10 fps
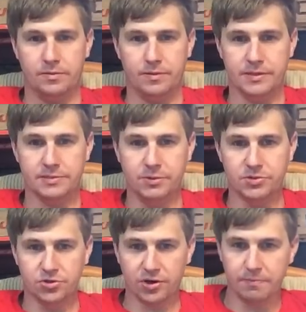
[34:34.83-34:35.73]
Thanks to
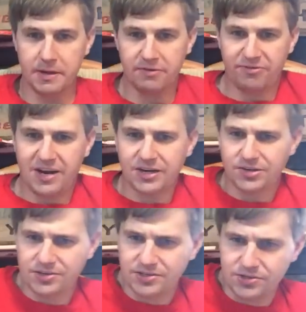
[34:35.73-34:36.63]
most truck
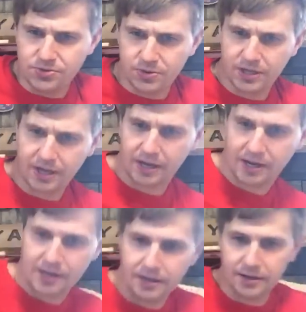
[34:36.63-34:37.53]
manufacturers in
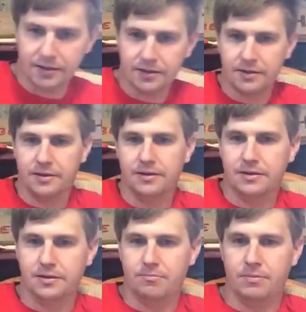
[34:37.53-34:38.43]
UK,
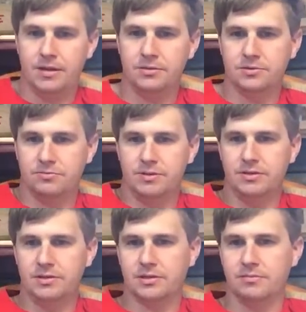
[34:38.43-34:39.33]
manuals have been
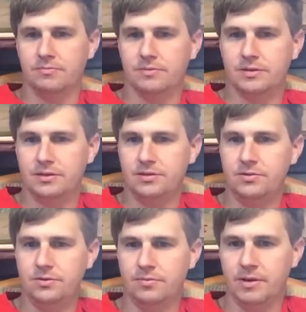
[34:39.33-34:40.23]

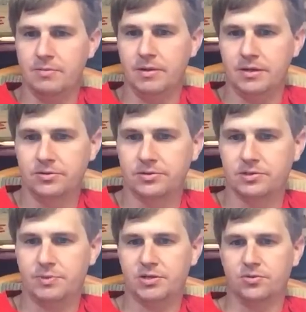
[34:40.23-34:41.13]
discontinued or made manuals a
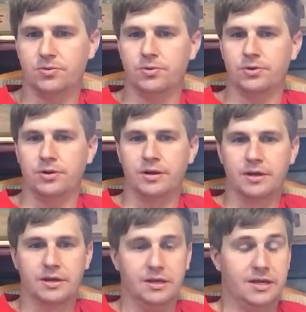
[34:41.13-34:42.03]
special order.
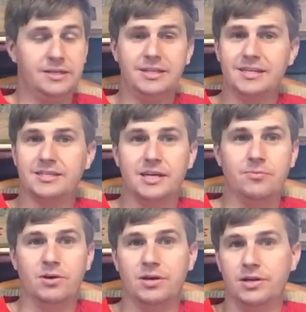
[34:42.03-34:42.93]
It's that
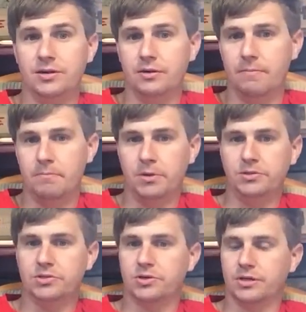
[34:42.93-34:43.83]
same way here.
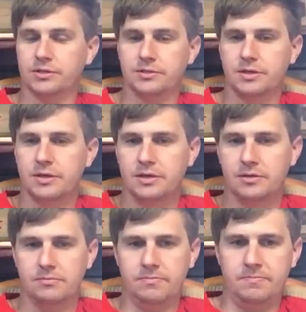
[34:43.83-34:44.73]
Most of the trucks,
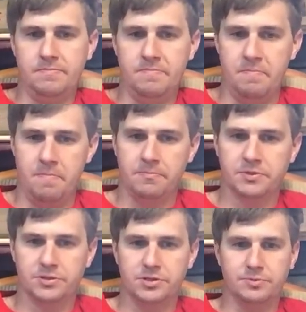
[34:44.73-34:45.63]

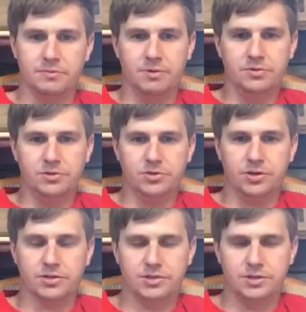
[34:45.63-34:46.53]
most of the
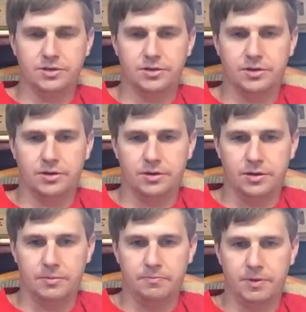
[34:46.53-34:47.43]
trucks here
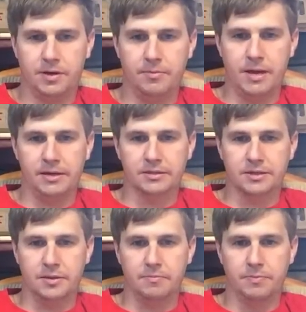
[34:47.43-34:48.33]
are automatics
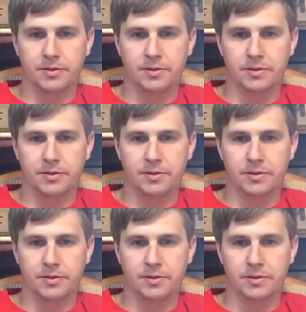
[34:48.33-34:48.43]
now.